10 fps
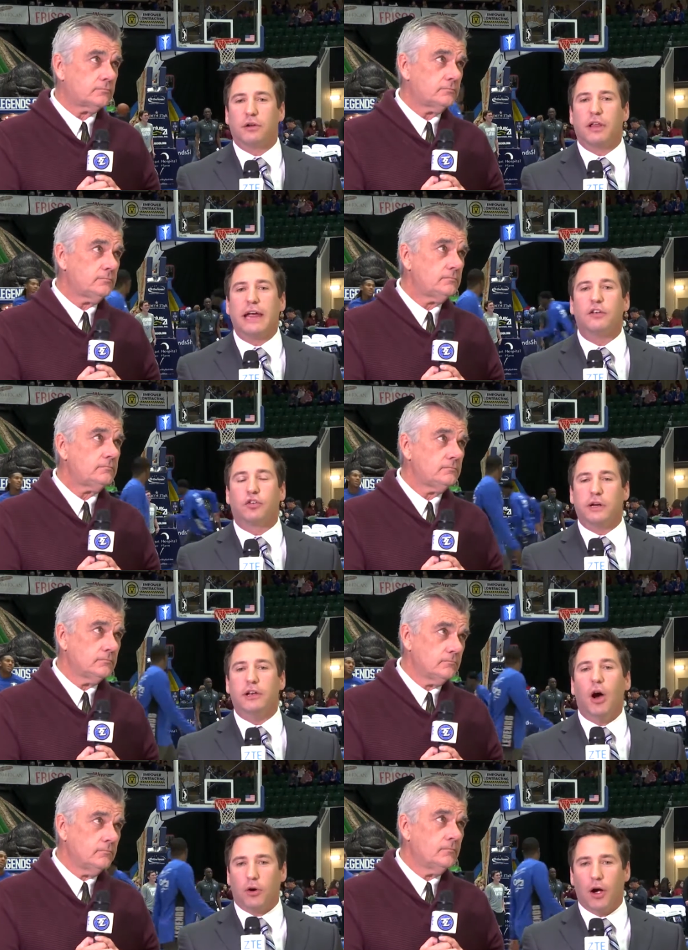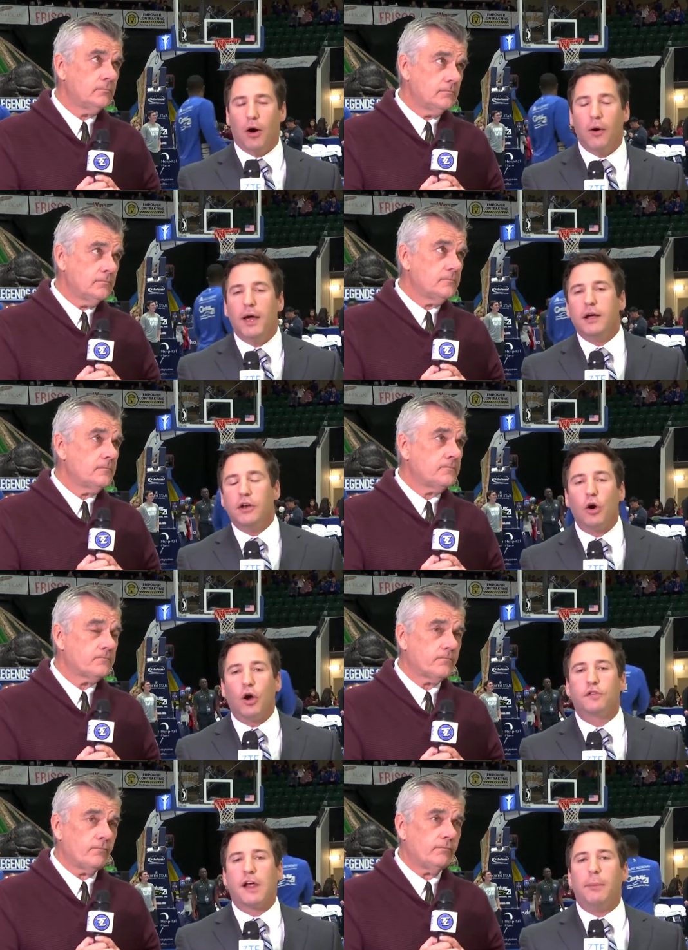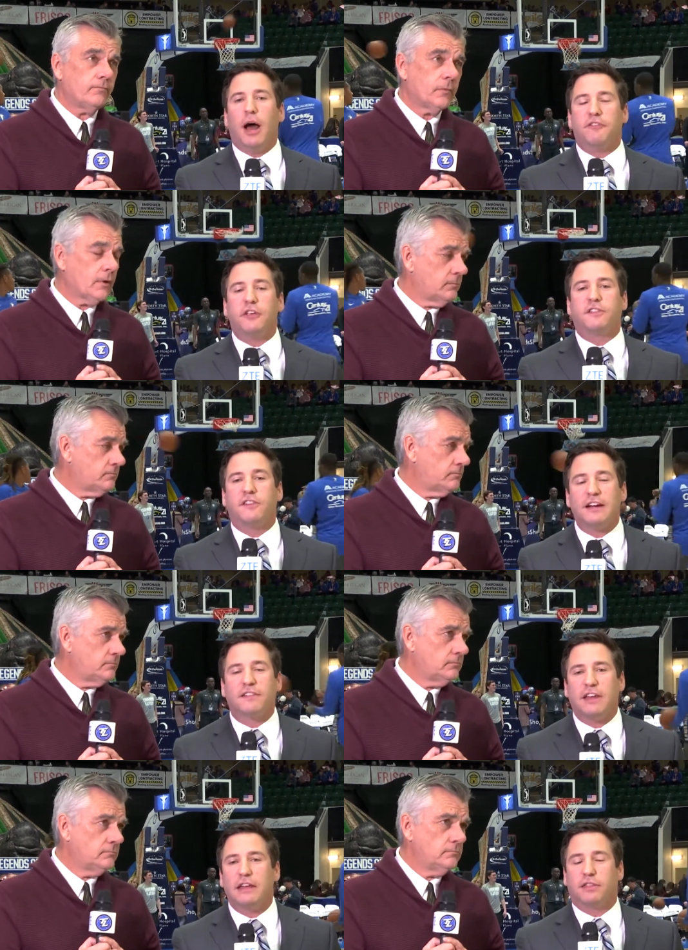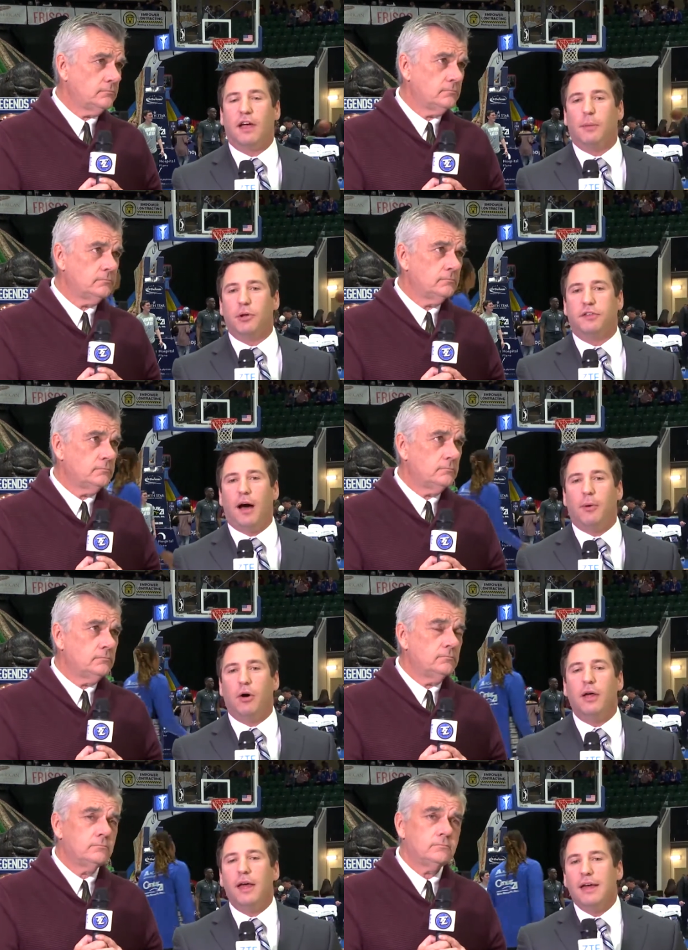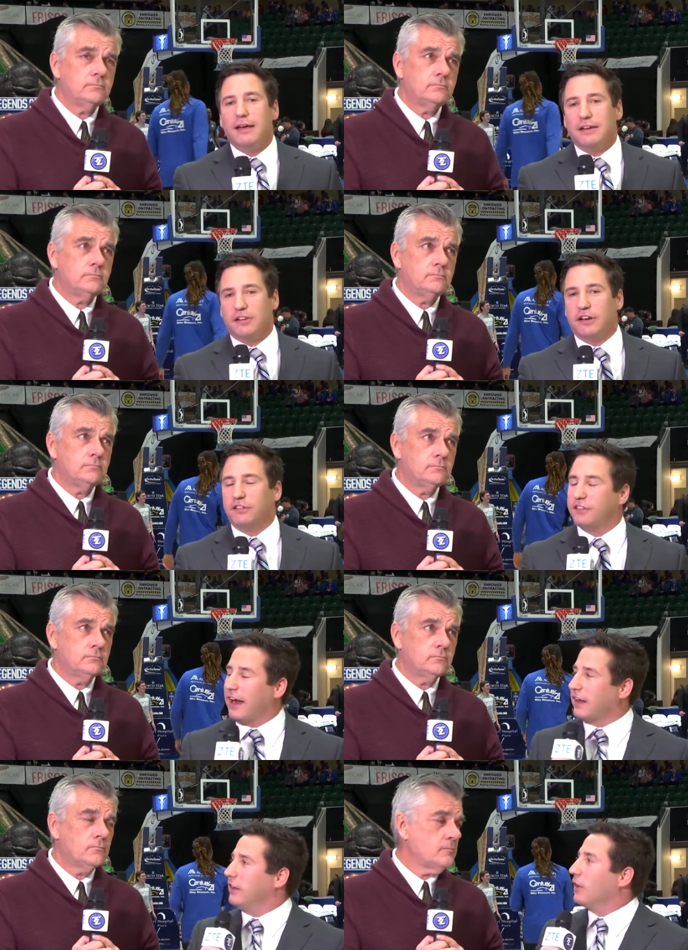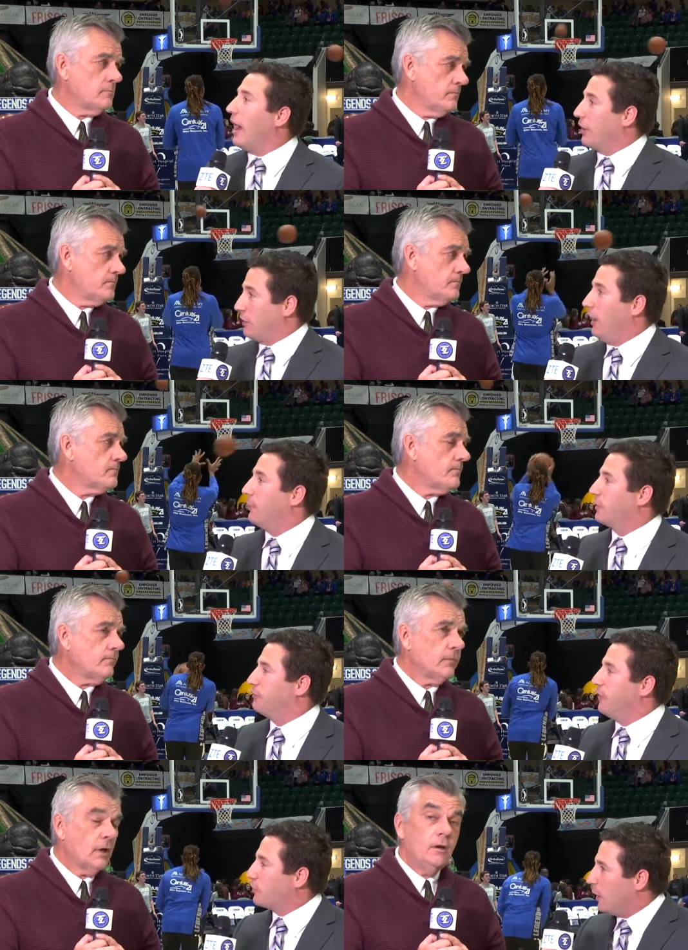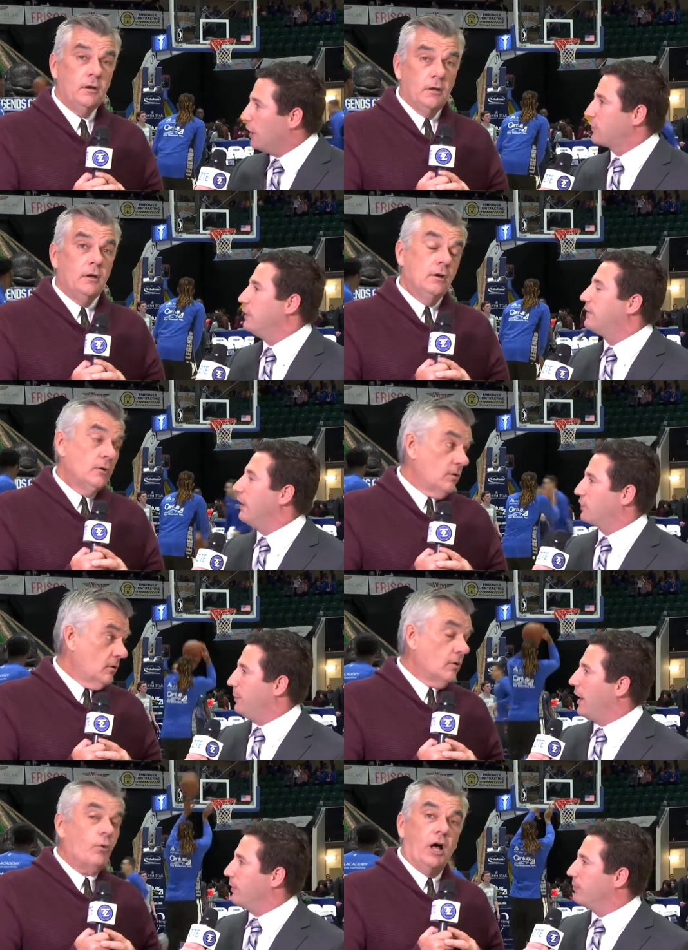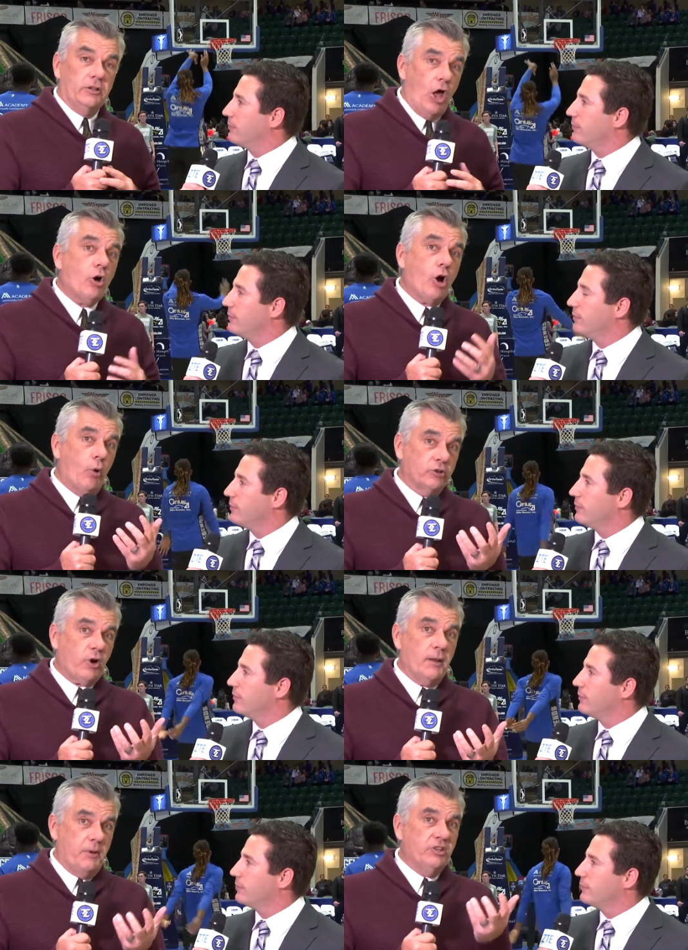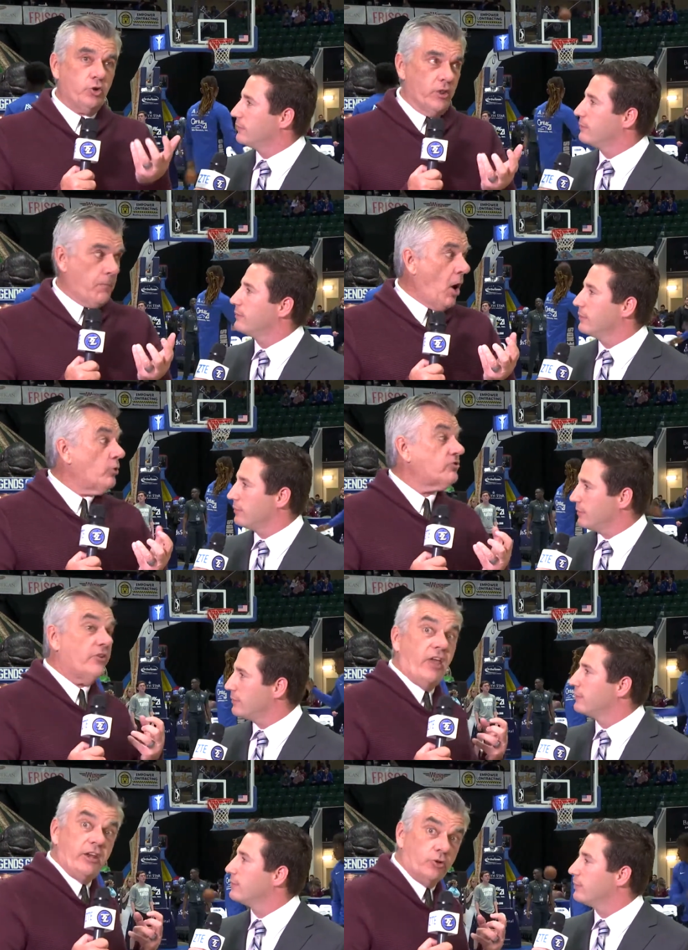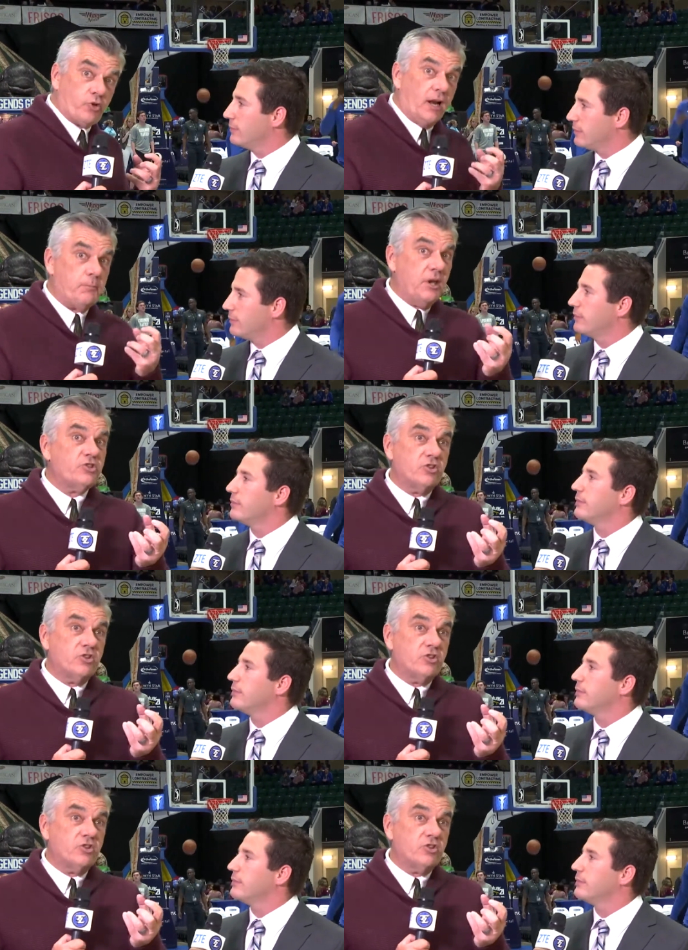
Speaker 1: Landry Nnoko. Nnoko's coming off his 16th double double. He's in his second year out of Clemson.
Speaker 2: Fish, what else can you tell us about him? Well, Nnoko will try to beat you in the post, and then he'll try to beat you